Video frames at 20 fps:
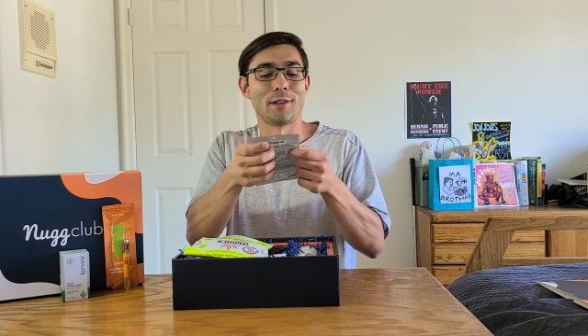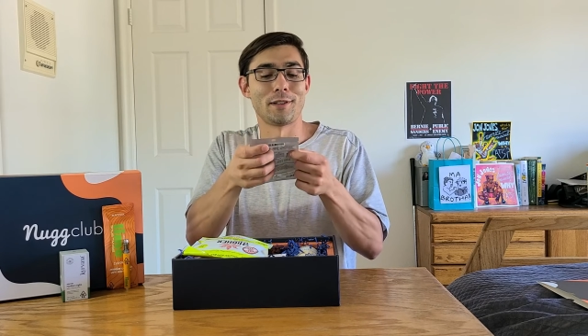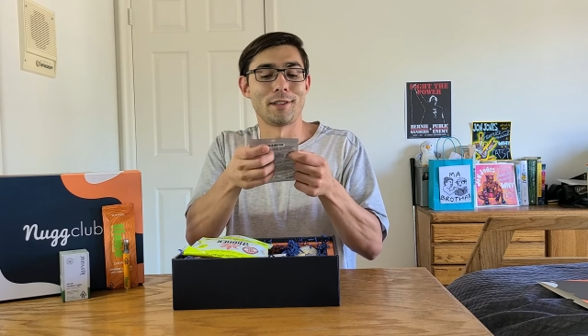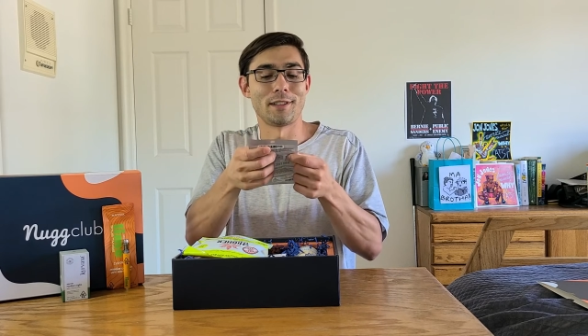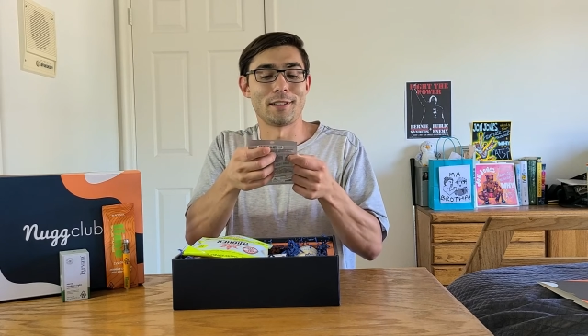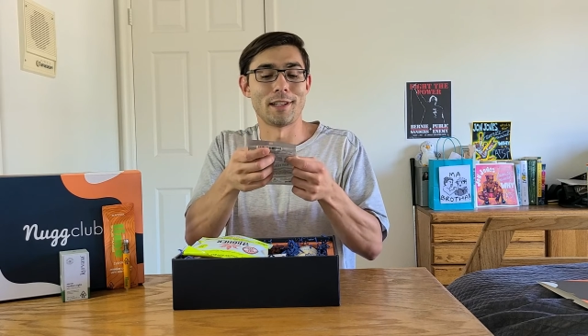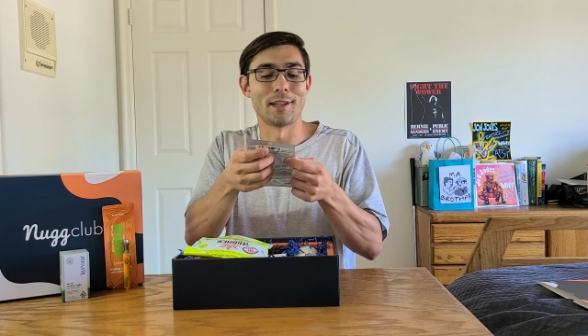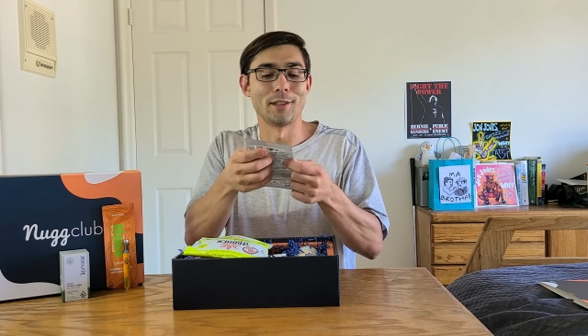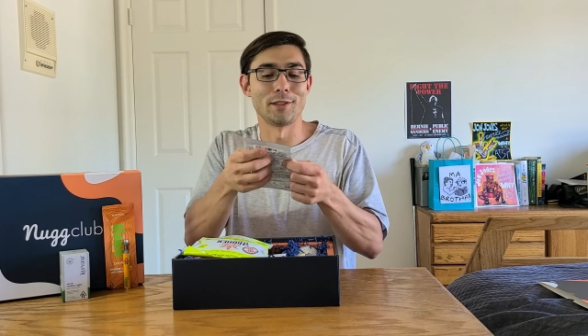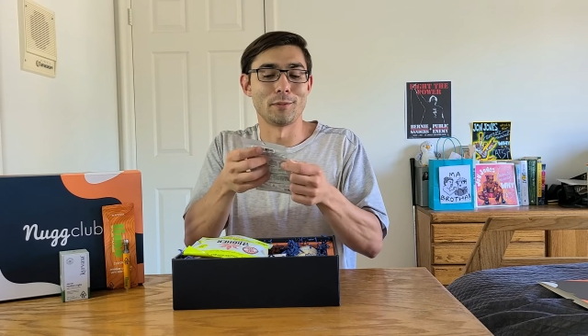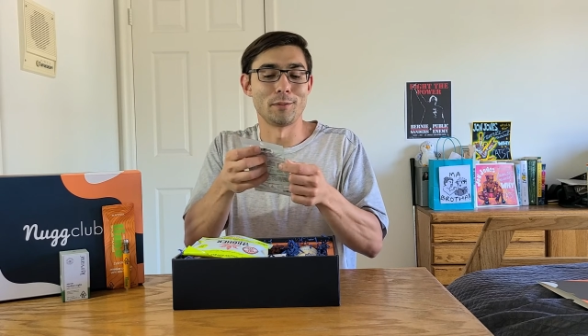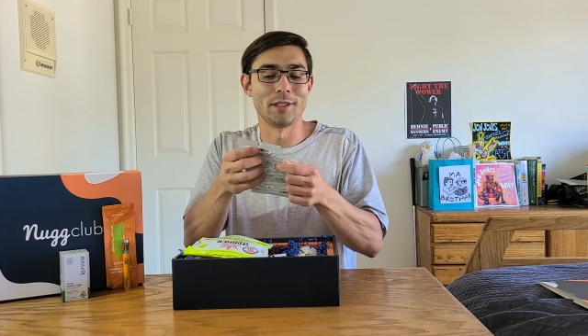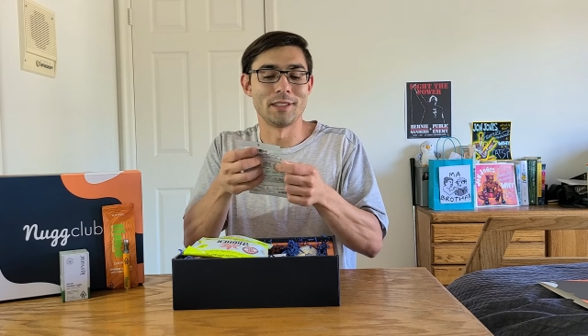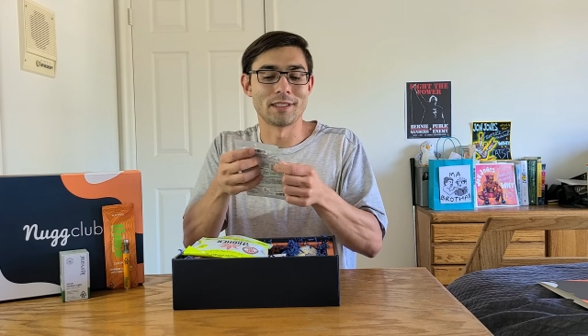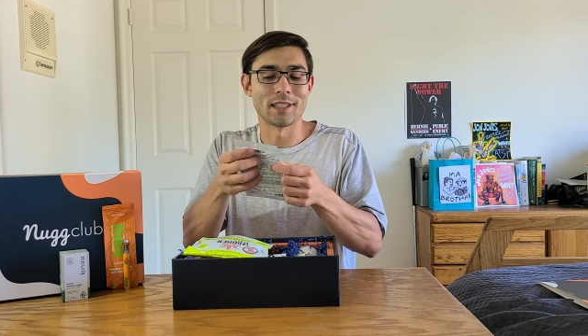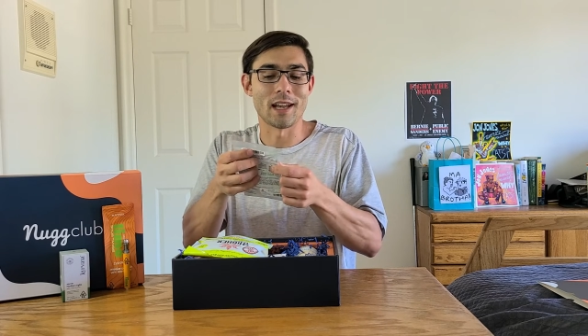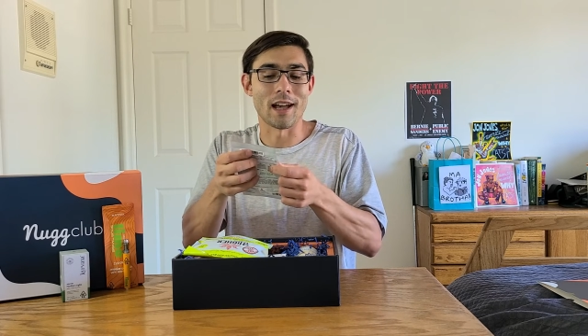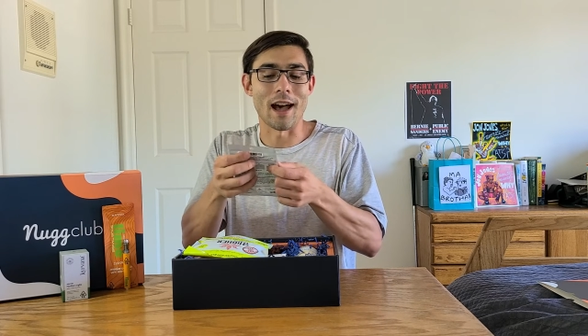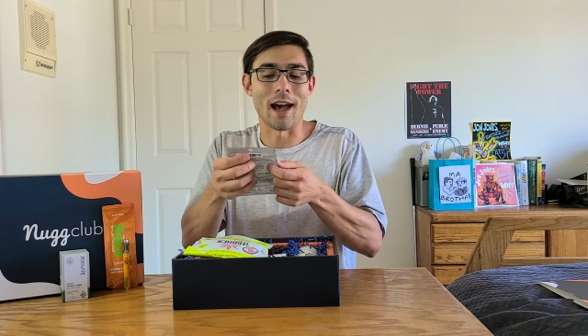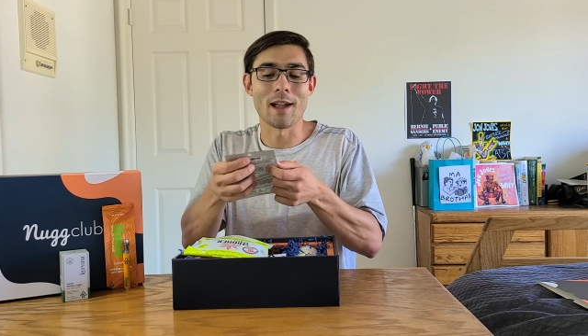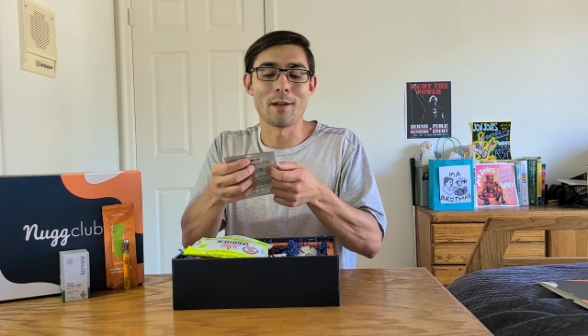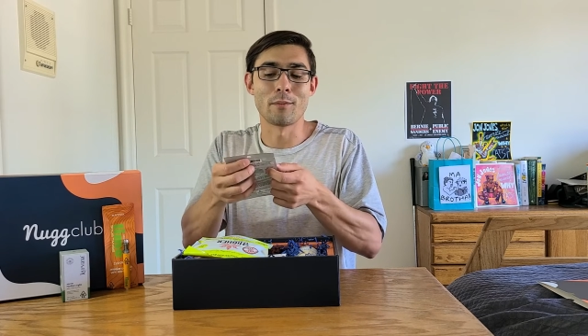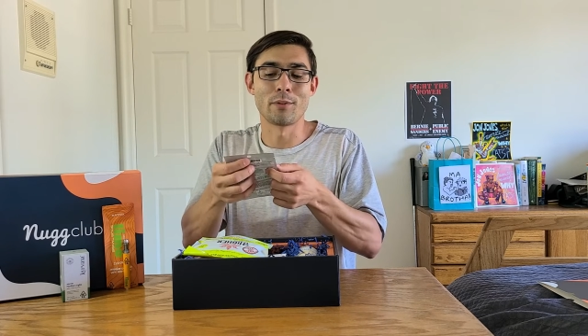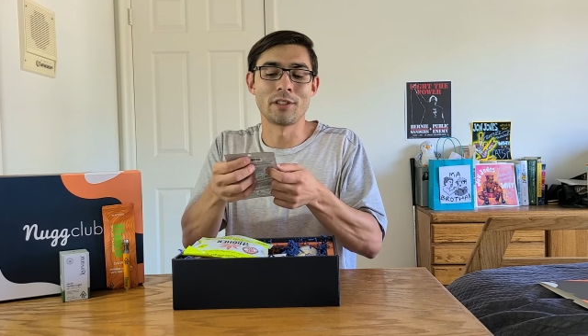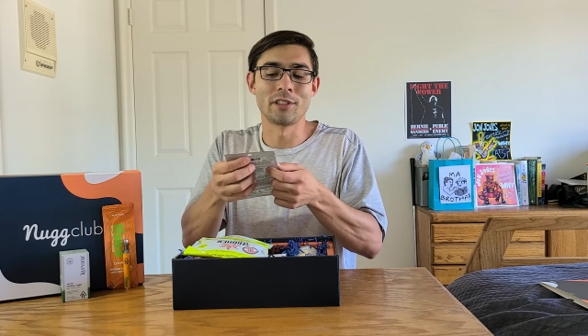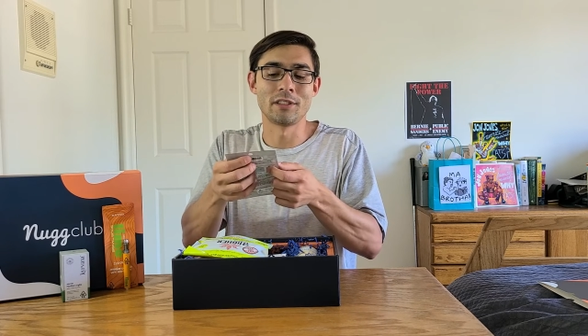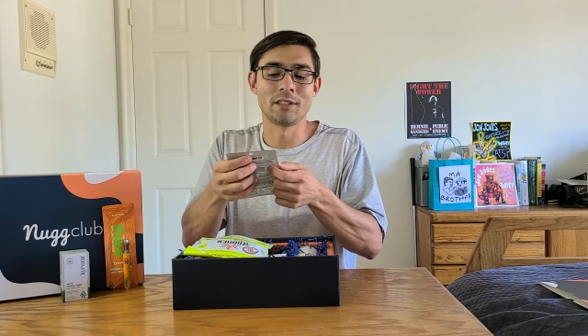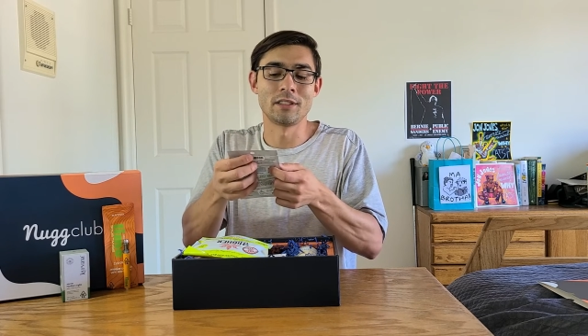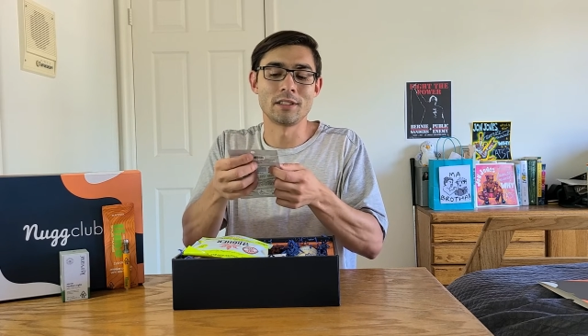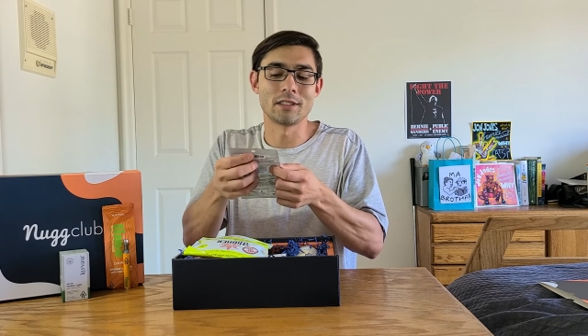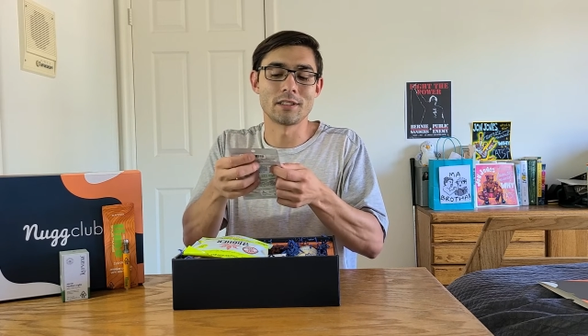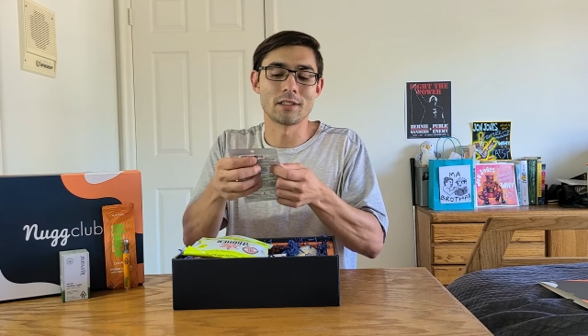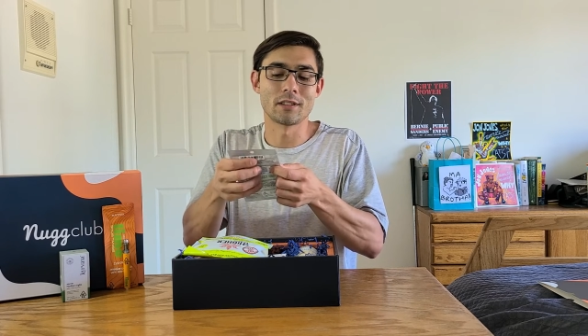that tells me it's a hybrid